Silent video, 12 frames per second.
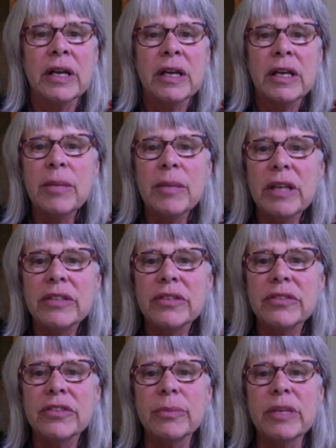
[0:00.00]
He
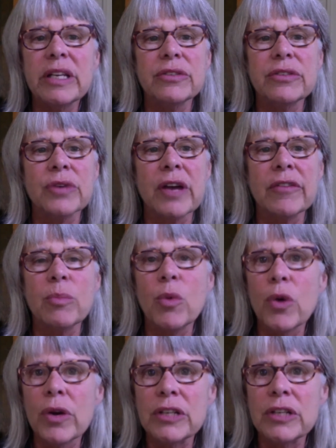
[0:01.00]
mentions the media is driving
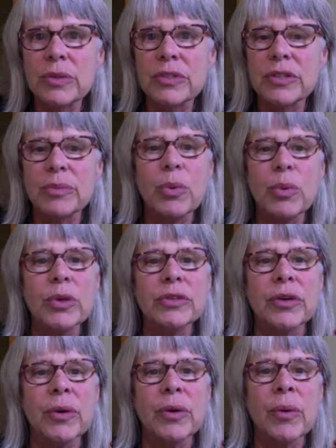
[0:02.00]
more interest in
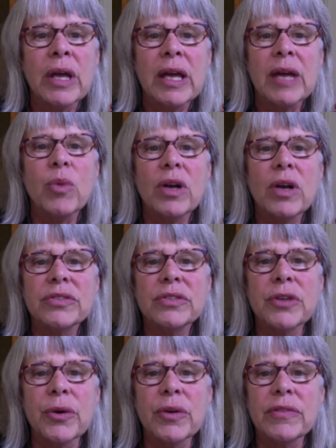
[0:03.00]
Porto and wants to
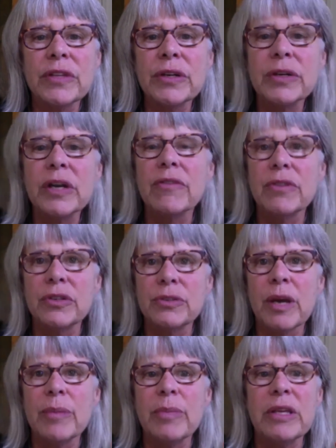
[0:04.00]
know if their coverage
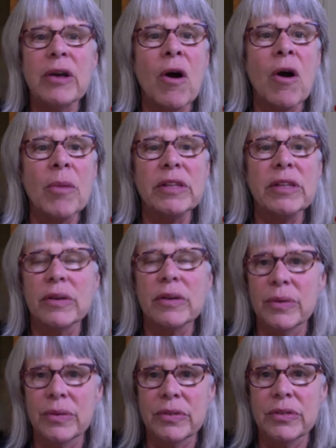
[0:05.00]
might be harming the
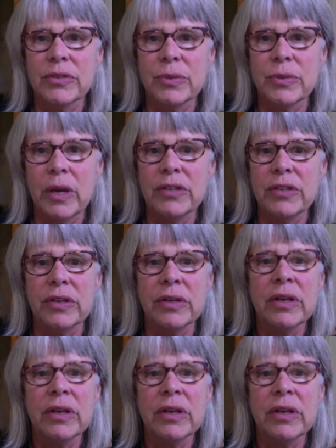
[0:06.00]
current situation.